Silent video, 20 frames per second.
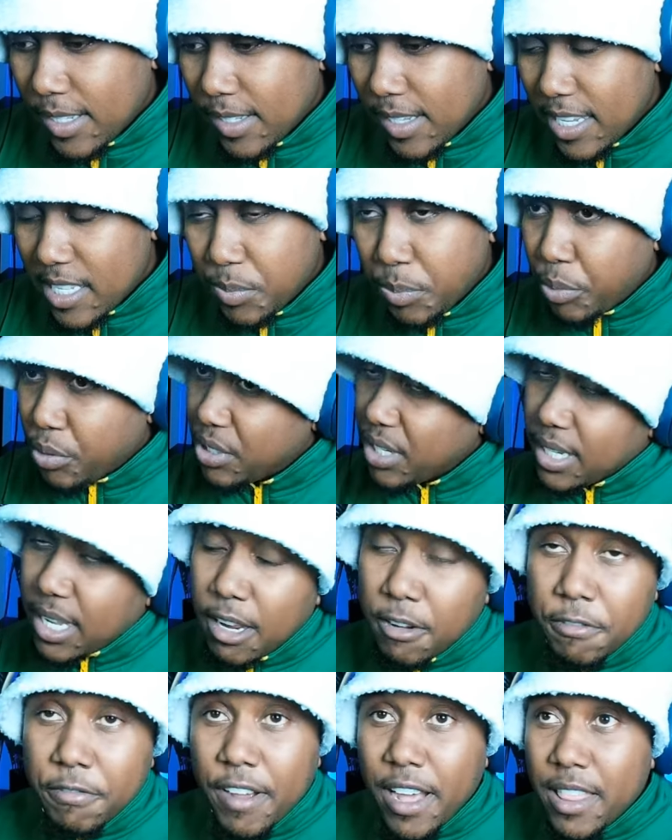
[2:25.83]
I suppose I
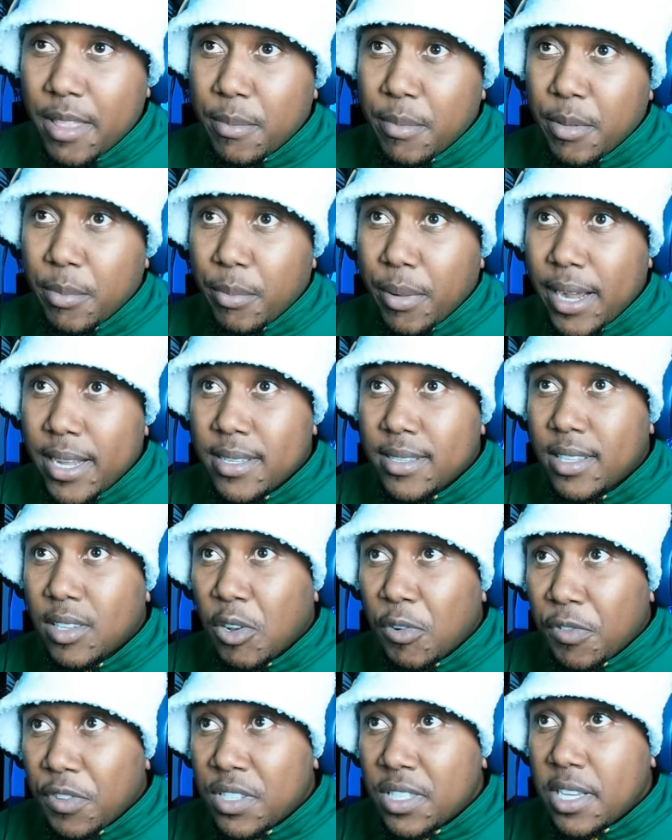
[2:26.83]
can't fathom the mindset
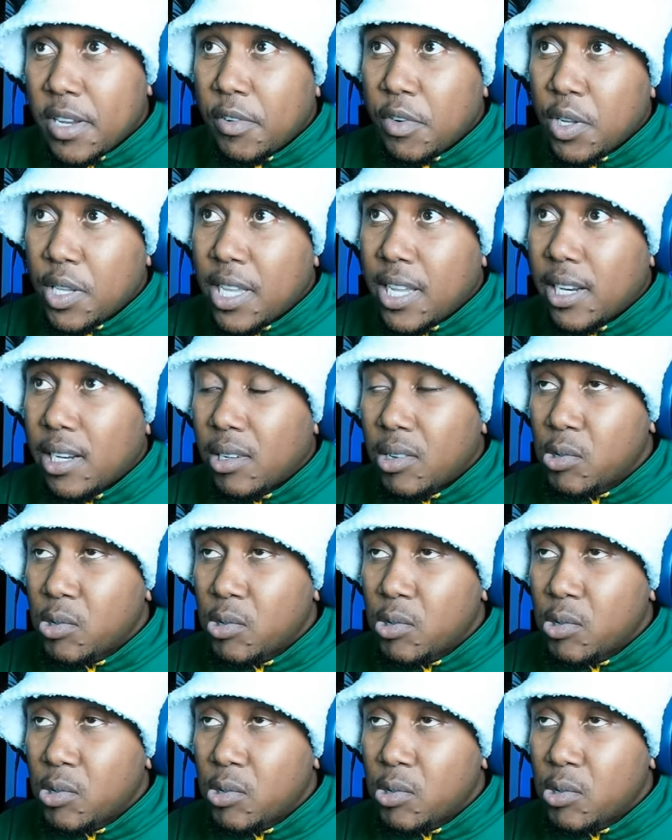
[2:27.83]
of a serial killer